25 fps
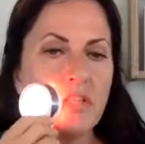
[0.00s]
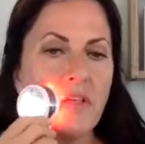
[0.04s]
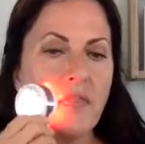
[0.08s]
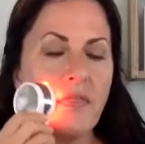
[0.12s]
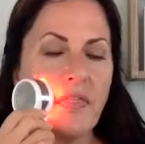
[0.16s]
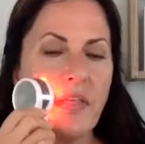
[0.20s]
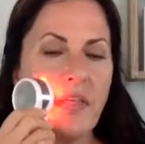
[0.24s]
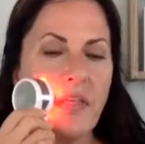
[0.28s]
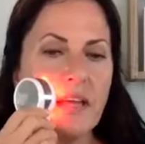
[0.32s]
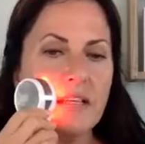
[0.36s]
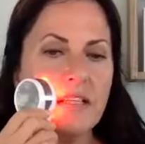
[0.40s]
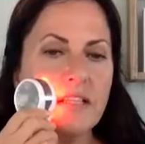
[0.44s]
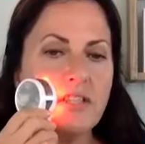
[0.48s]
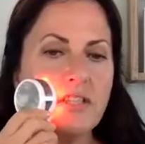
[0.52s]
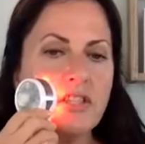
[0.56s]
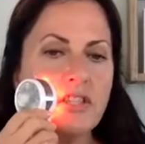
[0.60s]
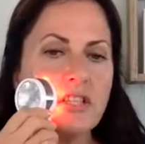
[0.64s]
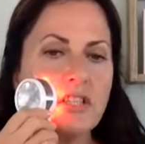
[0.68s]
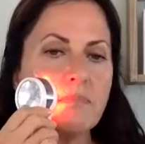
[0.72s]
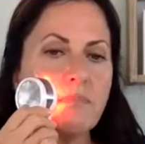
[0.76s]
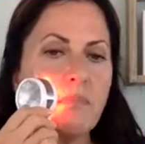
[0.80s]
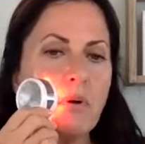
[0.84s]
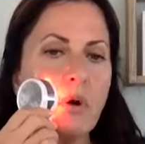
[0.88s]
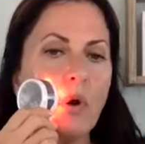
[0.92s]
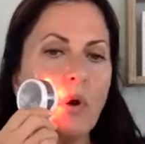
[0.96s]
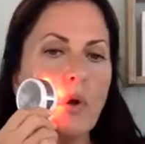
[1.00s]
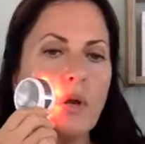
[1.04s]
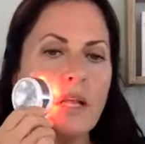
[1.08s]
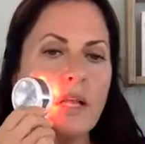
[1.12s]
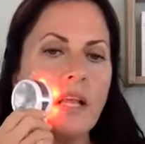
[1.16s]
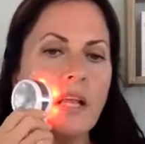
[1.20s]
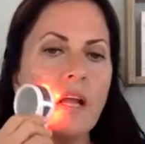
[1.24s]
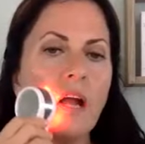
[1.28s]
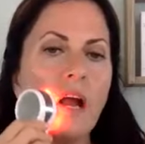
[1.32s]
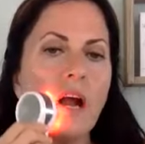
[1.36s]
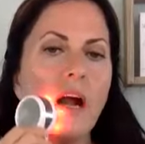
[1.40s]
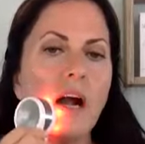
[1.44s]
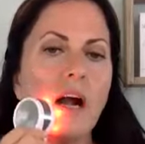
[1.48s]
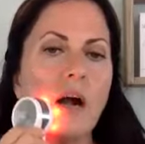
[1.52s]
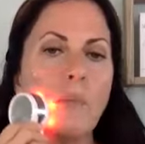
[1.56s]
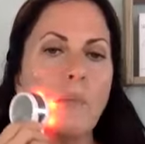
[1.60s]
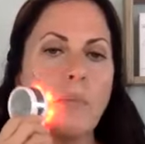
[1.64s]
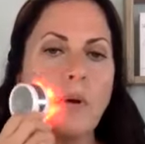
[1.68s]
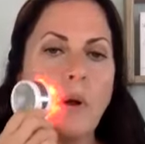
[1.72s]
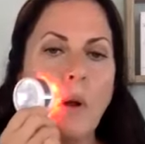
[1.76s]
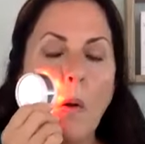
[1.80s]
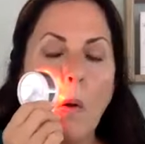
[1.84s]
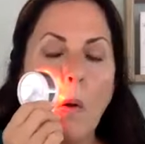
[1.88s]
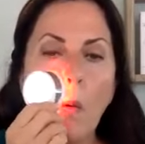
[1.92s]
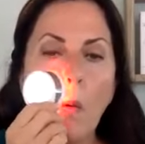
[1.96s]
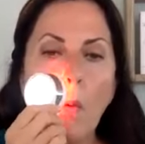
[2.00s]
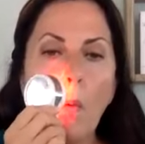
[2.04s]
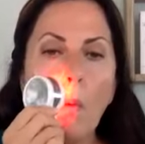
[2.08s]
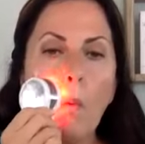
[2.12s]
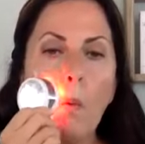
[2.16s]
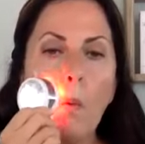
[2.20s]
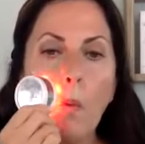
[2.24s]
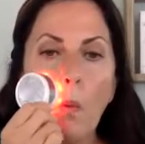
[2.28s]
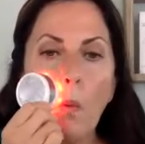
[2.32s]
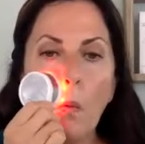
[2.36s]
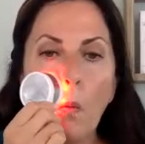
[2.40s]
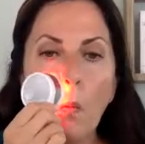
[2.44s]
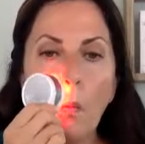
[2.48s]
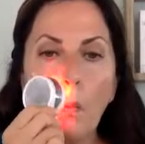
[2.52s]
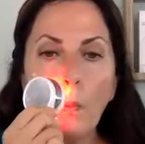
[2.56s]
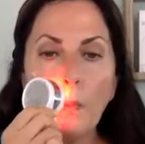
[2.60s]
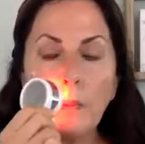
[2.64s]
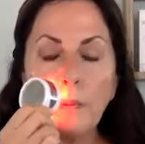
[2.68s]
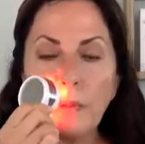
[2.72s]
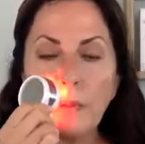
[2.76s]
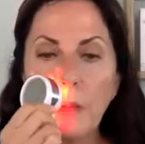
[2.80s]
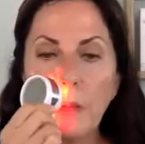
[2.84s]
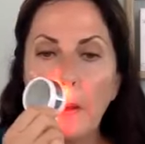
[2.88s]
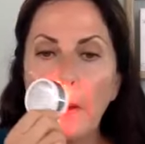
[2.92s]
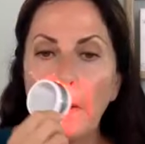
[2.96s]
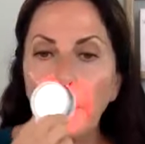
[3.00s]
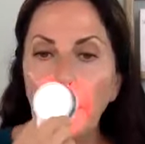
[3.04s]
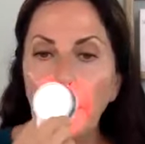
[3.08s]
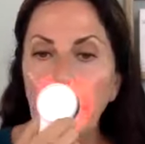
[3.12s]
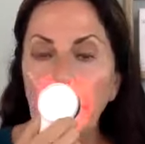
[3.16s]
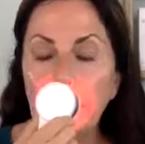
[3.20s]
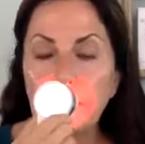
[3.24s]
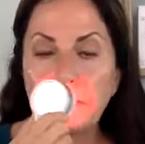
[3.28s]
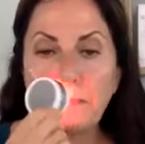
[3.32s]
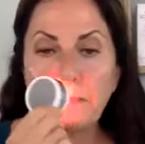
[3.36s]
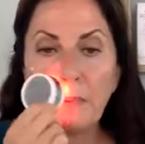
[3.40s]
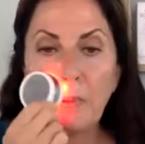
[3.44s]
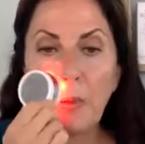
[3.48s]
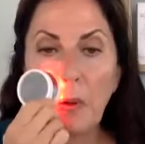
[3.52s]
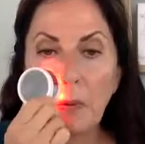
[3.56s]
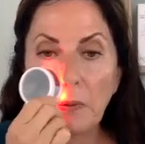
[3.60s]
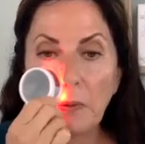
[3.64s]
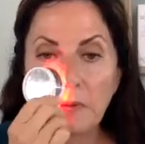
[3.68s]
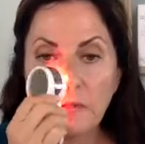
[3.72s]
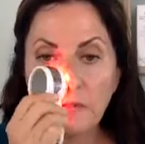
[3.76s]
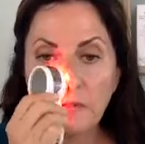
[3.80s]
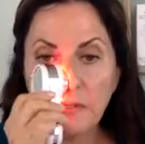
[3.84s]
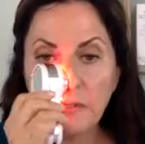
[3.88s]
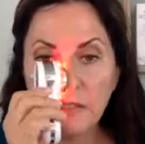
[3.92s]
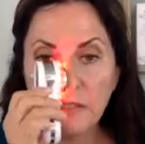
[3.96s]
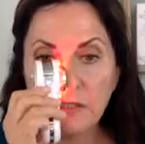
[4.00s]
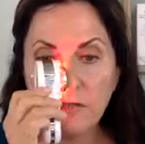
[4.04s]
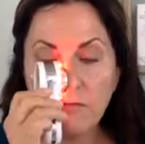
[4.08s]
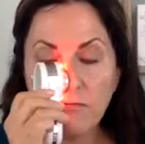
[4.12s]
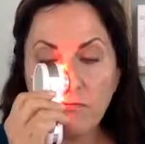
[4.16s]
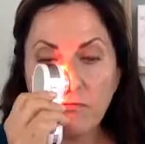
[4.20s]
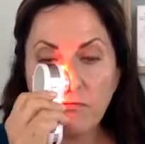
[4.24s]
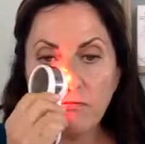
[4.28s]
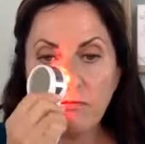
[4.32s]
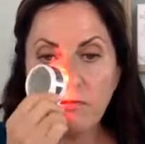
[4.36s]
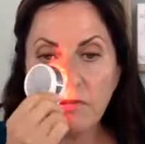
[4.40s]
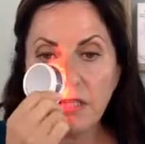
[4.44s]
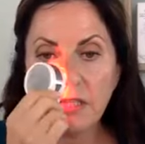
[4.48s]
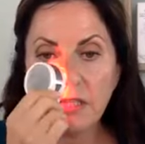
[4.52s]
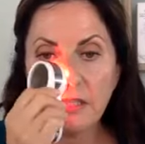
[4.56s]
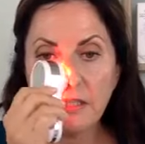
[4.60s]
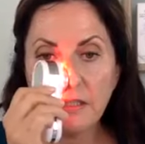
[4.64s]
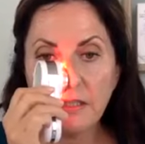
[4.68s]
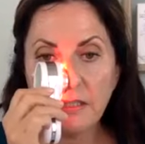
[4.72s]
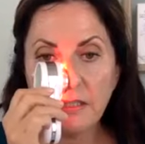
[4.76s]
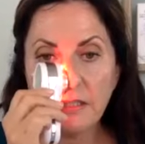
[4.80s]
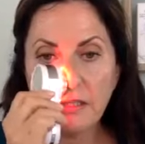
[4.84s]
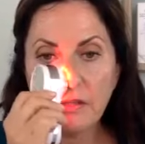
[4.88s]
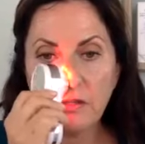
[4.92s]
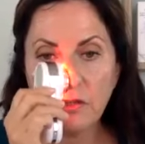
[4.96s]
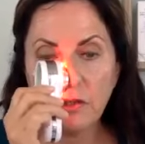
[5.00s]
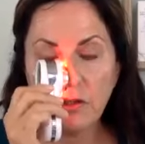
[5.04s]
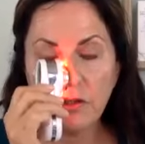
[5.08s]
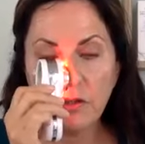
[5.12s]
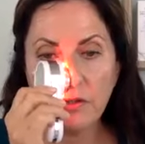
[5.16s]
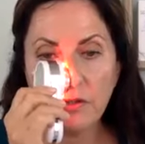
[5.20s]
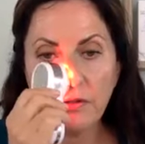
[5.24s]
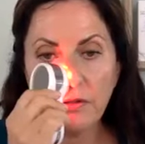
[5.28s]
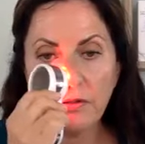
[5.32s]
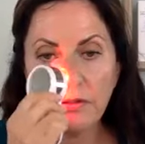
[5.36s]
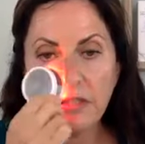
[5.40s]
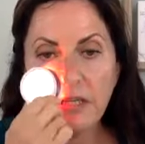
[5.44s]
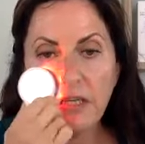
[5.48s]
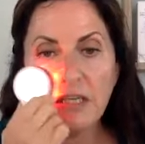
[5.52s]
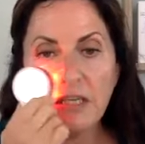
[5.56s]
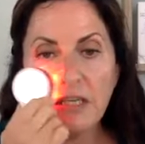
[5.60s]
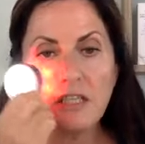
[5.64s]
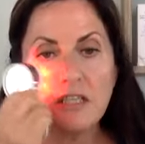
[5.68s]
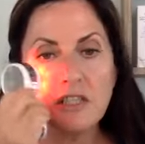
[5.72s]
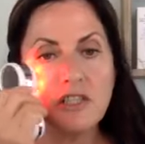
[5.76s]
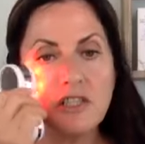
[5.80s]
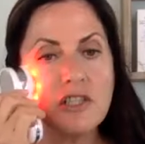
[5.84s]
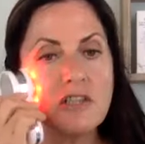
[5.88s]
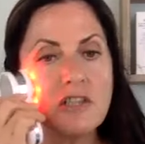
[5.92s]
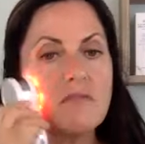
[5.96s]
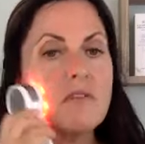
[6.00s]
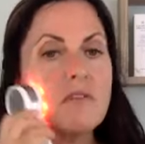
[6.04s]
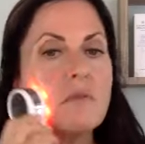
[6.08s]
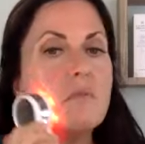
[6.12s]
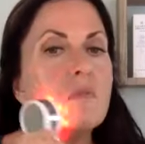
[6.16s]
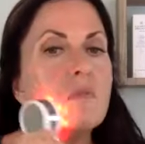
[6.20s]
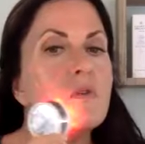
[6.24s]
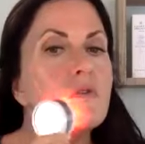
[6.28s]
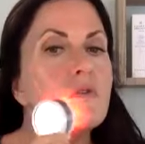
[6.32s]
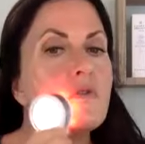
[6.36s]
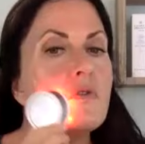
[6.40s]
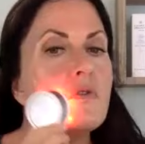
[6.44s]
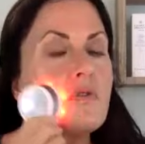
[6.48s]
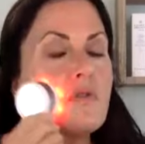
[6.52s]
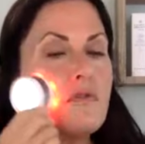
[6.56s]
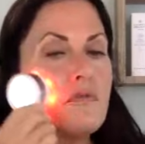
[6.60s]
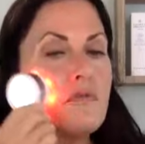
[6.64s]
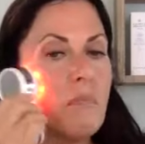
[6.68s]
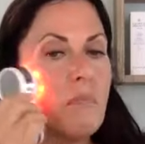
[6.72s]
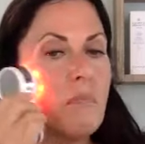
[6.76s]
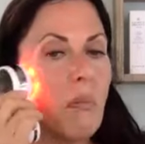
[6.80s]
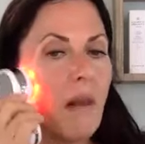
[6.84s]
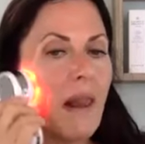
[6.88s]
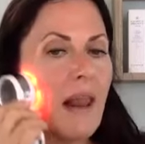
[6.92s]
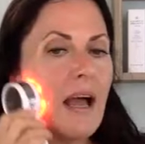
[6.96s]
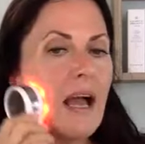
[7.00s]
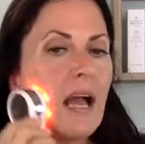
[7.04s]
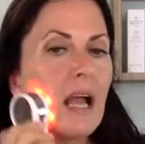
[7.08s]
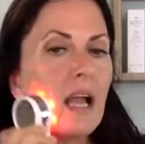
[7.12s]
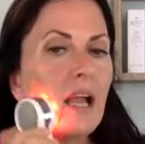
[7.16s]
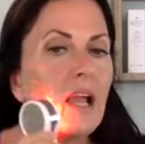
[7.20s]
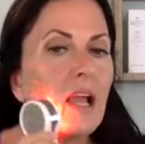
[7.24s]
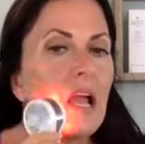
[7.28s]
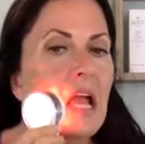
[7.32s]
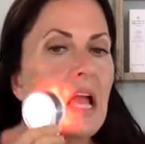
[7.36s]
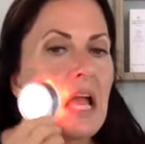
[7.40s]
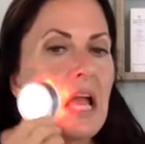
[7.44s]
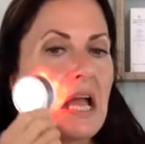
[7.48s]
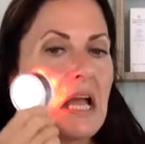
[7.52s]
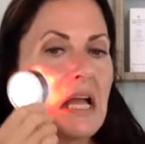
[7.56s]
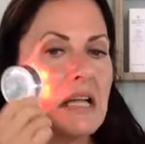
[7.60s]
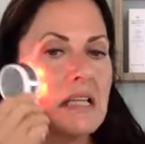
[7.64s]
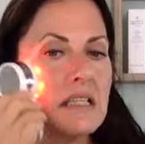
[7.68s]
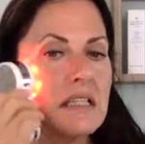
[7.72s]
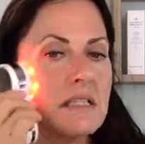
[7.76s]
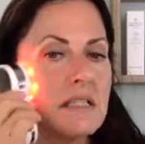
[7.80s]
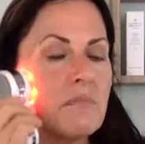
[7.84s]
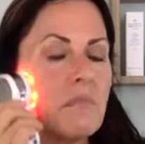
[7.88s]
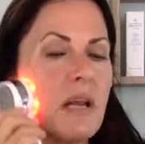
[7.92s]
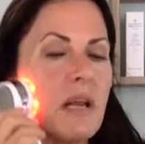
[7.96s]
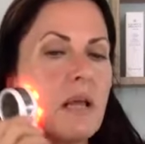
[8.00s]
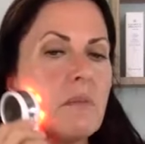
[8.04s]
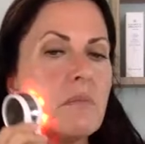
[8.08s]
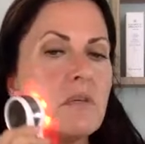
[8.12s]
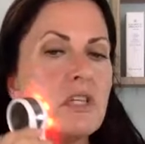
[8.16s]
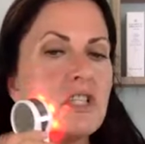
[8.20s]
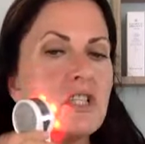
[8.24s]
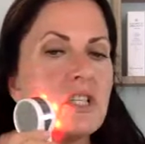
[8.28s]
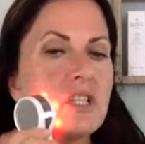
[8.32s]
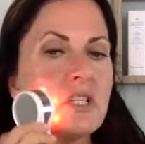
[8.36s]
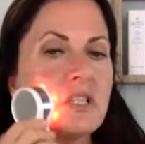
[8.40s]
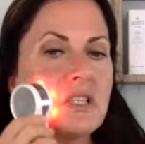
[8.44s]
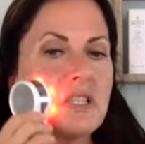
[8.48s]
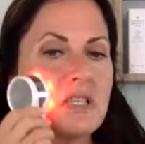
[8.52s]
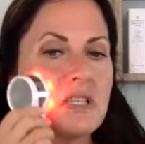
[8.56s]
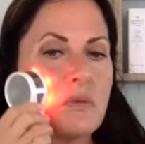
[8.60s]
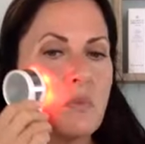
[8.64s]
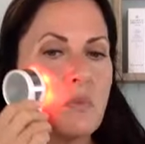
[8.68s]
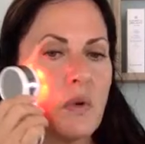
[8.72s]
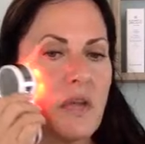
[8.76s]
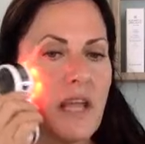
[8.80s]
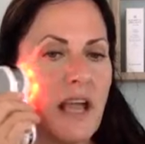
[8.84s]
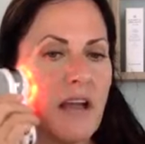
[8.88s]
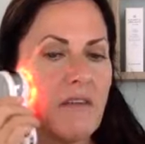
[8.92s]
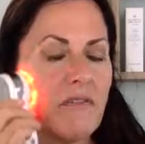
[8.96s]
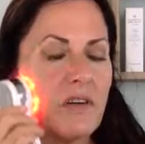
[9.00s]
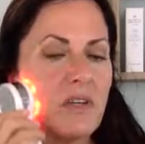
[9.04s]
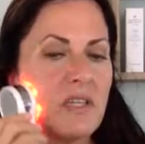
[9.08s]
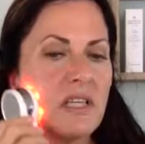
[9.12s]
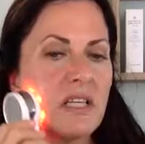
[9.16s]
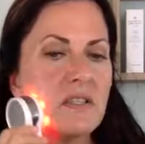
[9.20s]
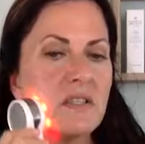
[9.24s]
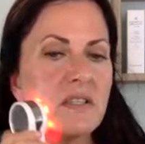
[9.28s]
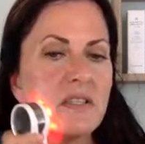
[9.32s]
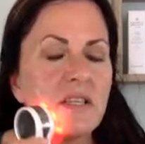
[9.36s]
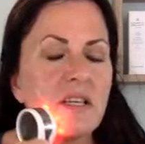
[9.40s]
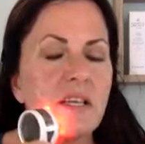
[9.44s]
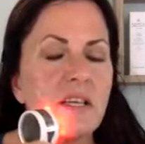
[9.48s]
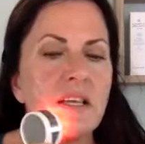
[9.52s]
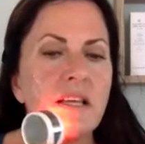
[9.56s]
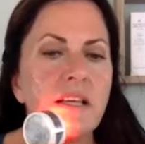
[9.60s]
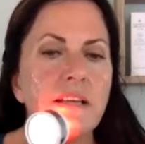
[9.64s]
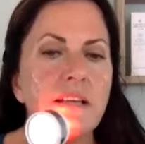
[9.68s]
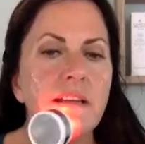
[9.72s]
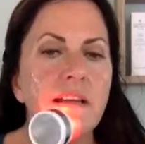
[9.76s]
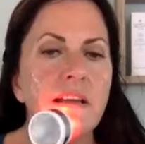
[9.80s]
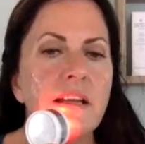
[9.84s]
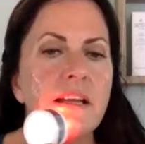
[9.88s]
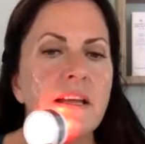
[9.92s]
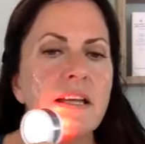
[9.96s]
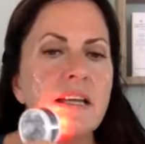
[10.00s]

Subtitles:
And that is just pulling up all dirt that is blocked. So this is really good to remove blackheads, blemishes that we have on our skin.